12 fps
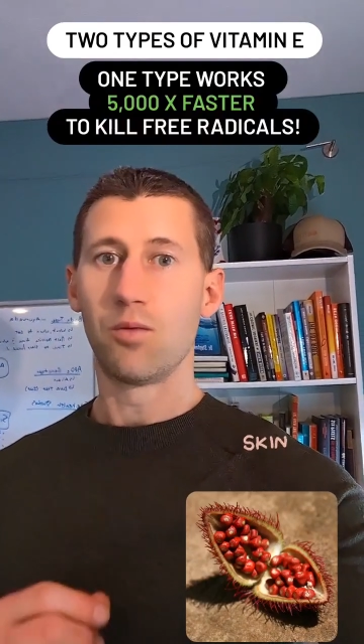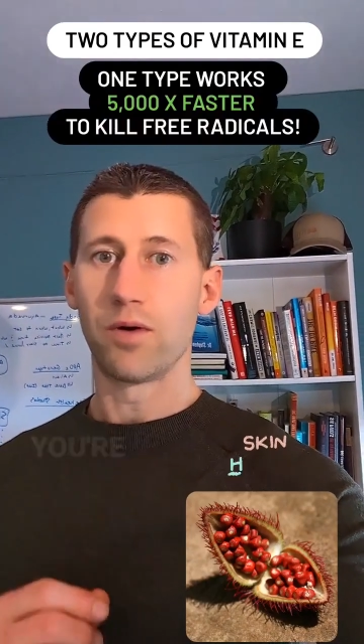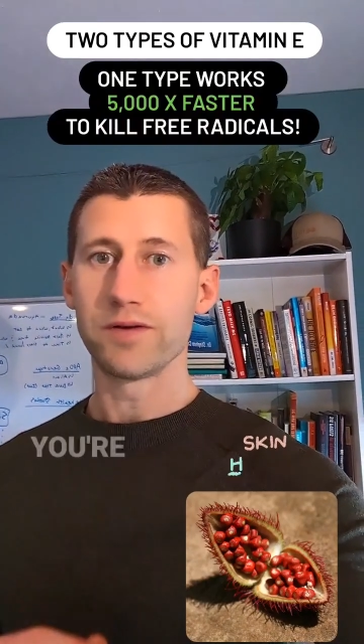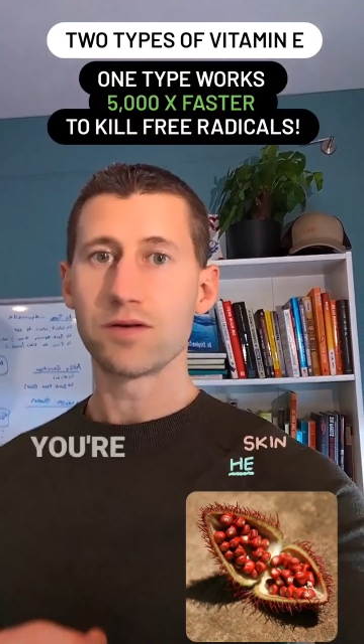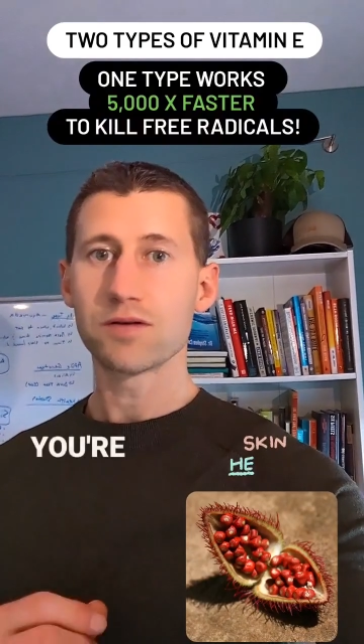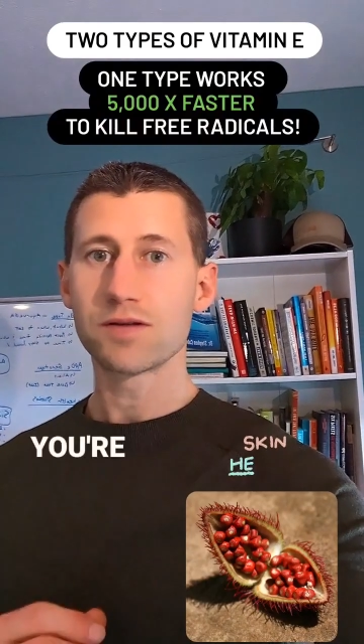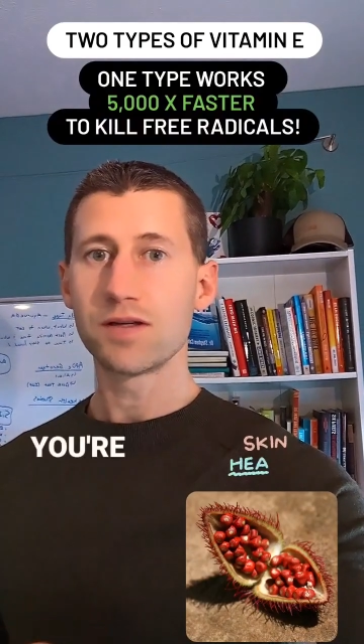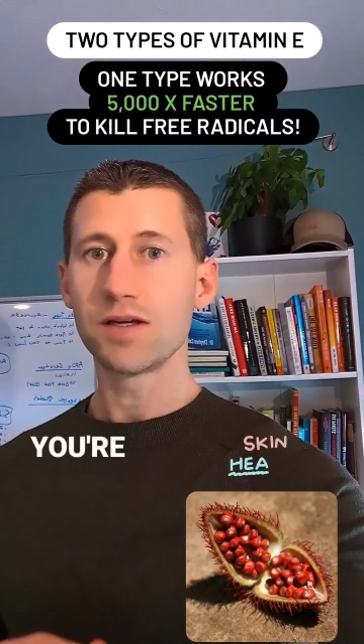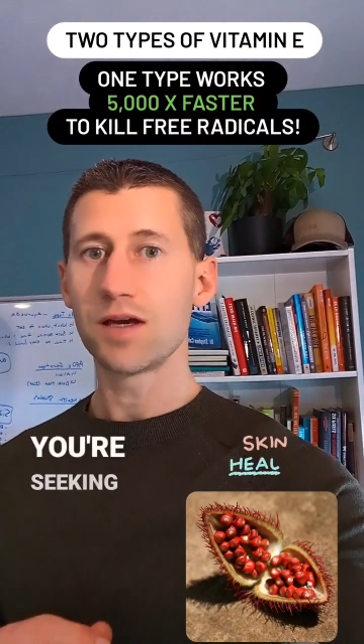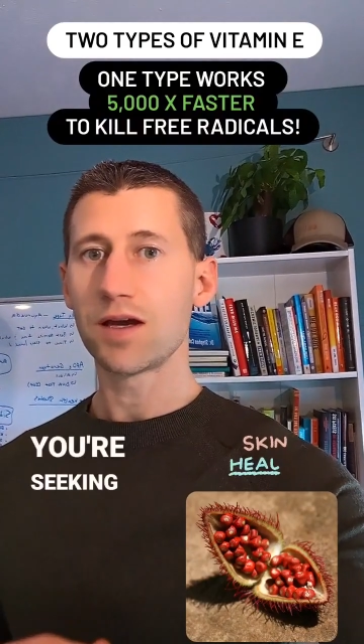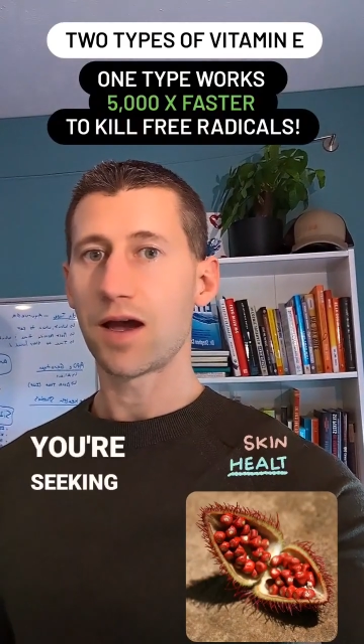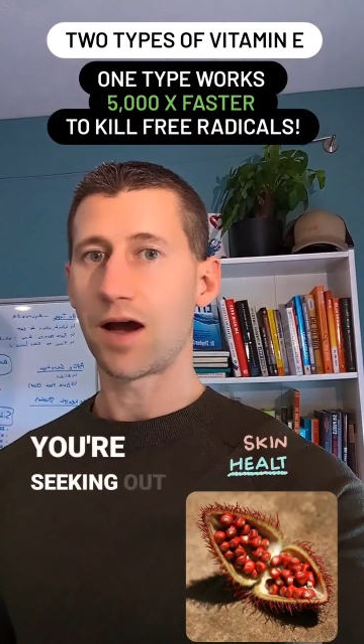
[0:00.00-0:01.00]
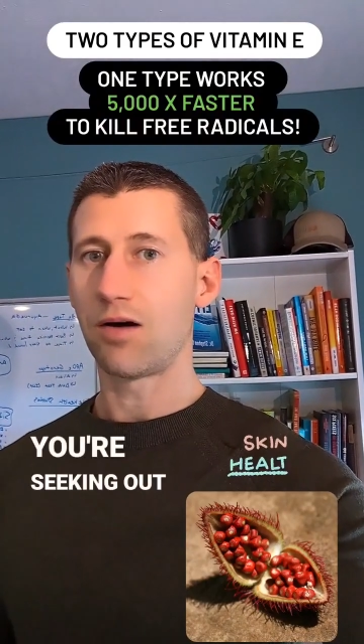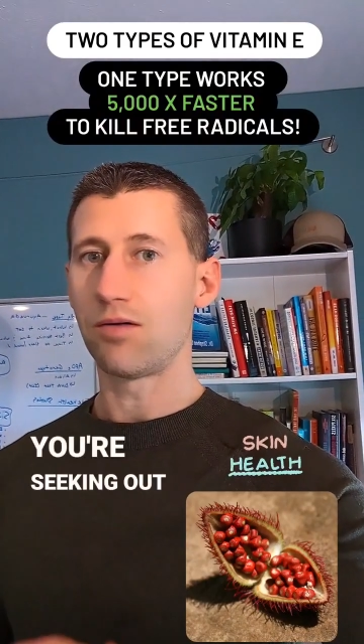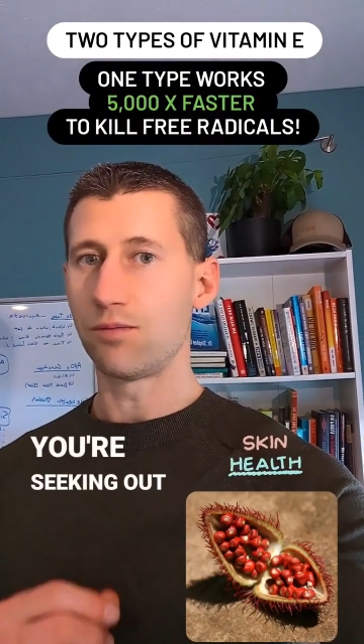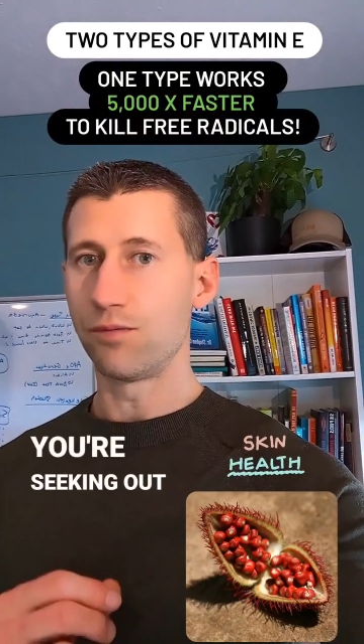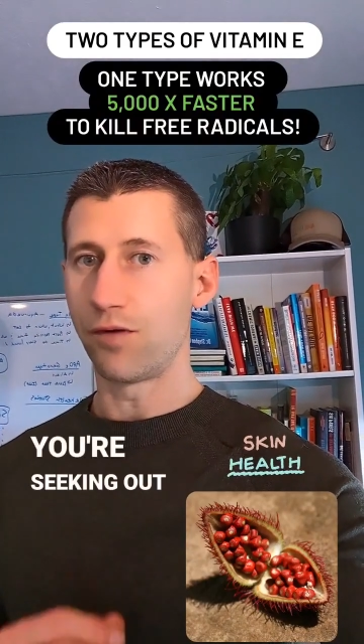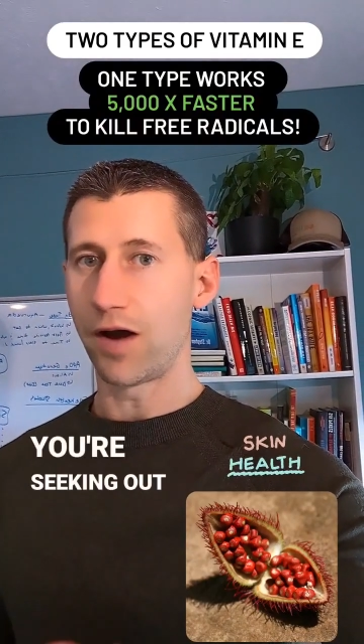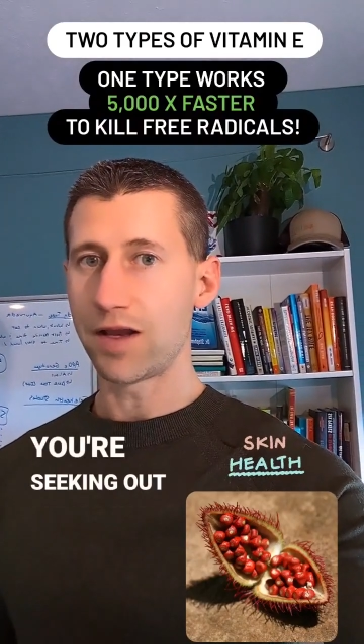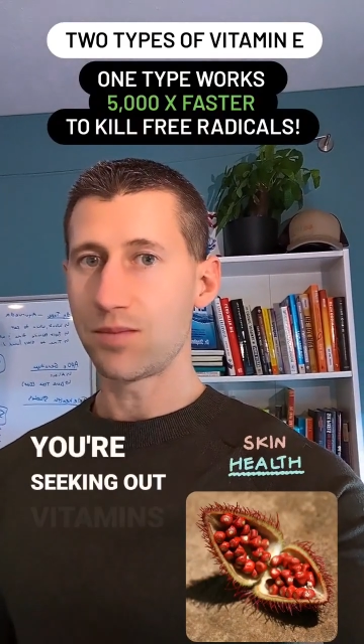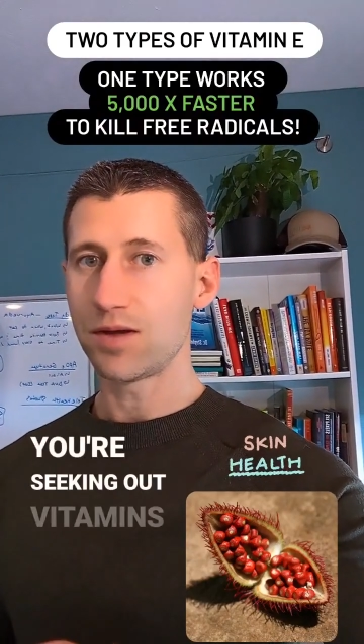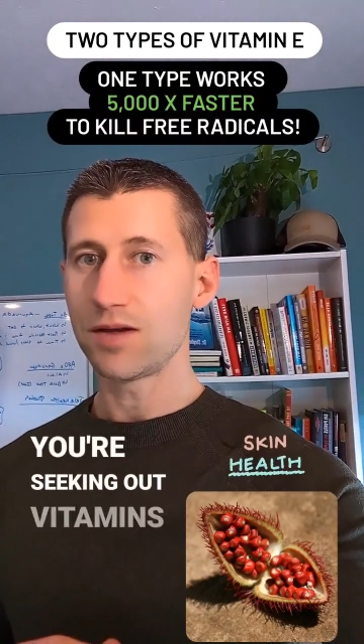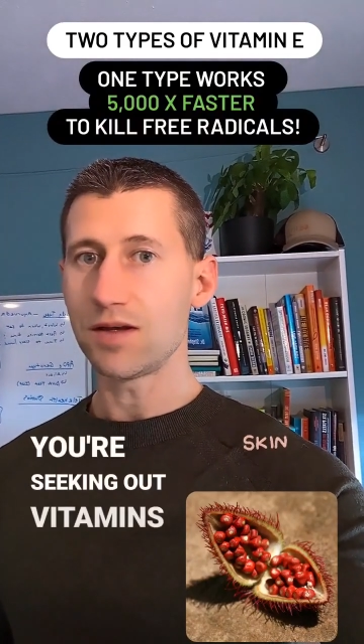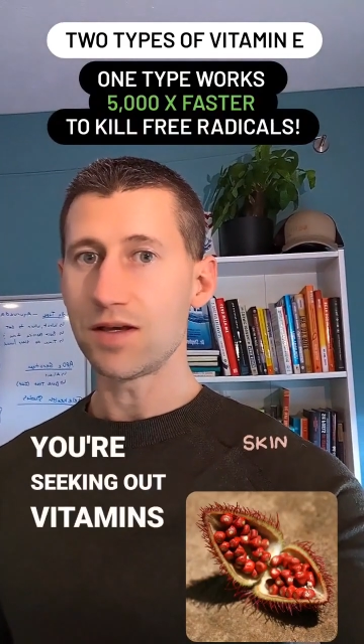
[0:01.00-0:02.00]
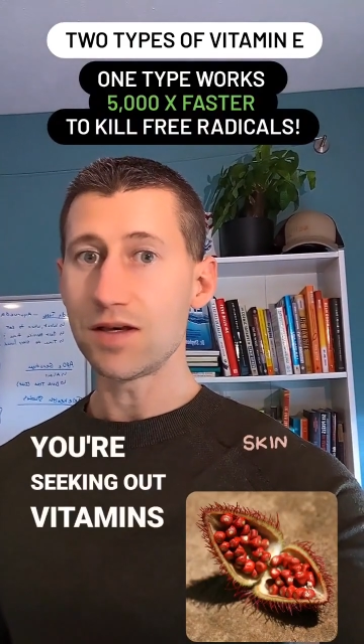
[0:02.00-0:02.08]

when you're seeking out vitamin